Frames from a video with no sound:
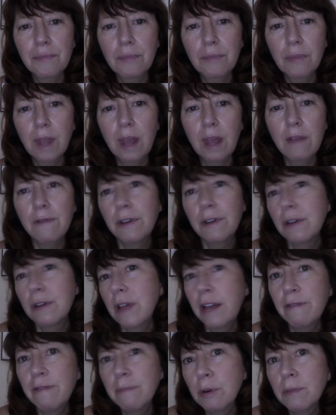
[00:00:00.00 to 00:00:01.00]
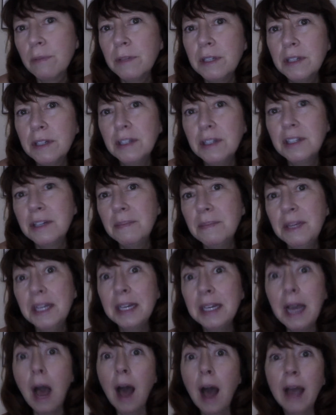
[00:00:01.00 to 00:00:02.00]
If your life purpose is to be a
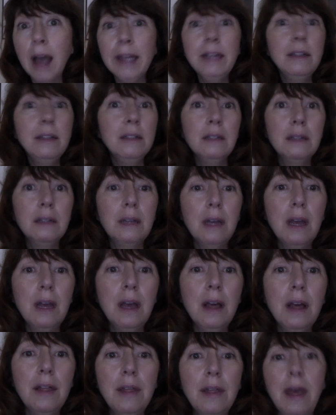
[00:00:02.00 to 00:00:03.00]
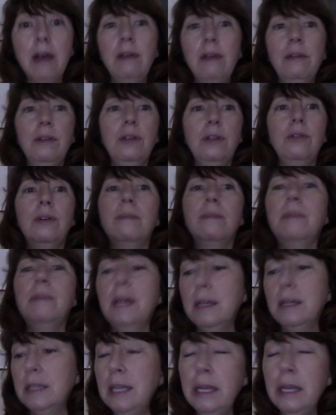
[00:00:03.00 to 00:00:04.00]
guide, well, you can be
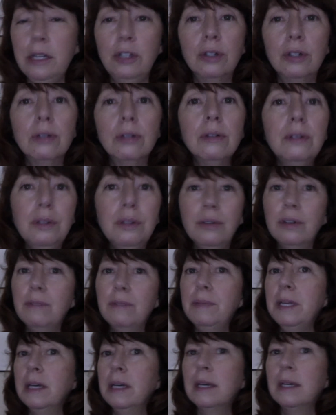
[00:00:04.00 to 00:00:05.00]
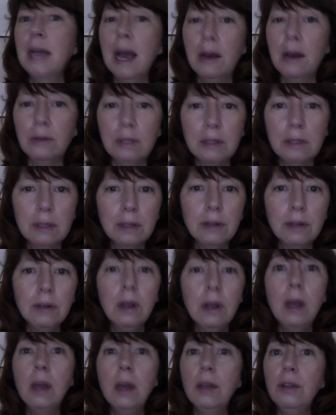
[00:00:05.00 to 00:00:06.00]
a teacher, you could be a counselor,
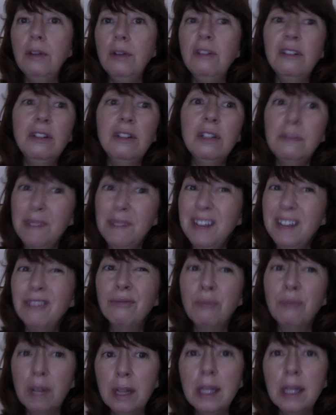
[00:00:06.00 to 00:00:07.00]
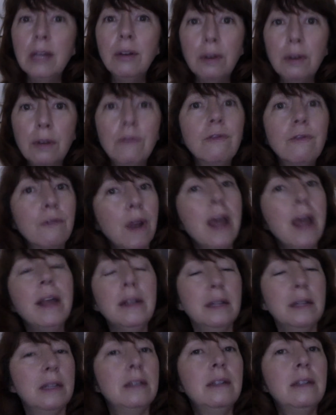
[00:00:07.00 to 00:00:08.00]
you could just be a really good friend
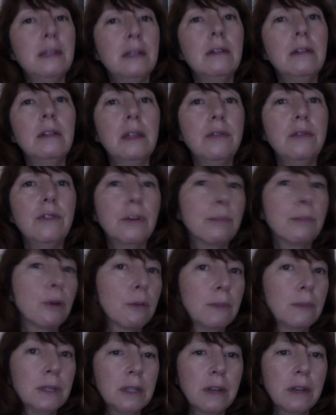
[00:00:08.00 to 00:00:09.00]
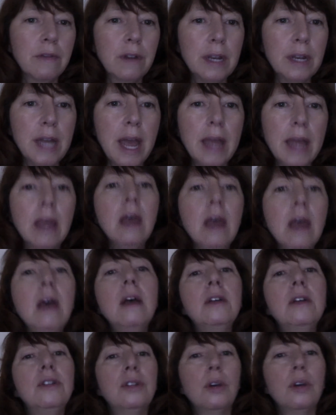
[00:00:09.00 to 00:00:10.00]
and still live your purpose every day.
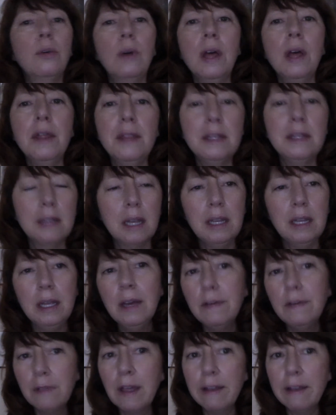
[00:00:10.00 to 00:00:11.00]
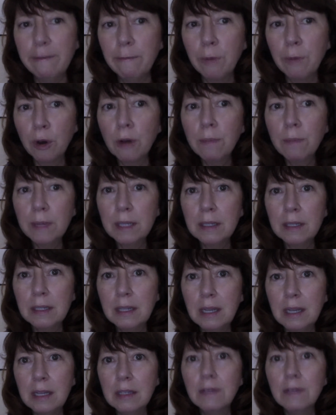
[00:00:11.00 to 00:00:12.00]
So this idea of life purpose
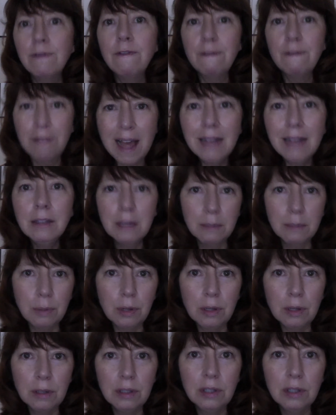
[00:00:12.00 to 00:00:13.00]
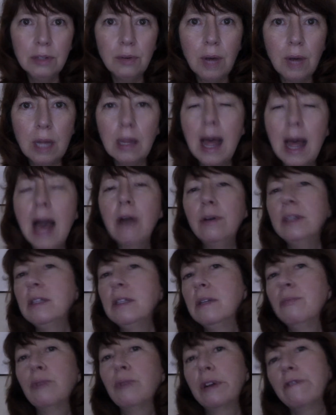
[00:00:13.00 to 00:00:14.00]
is flexible to allow us
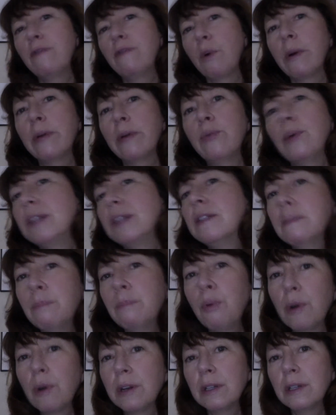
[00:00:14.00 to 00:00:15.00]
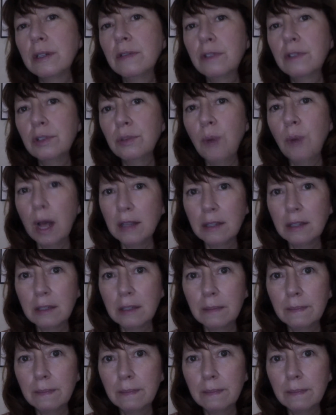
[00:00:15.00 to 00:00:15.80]
to bring forward what's important to us.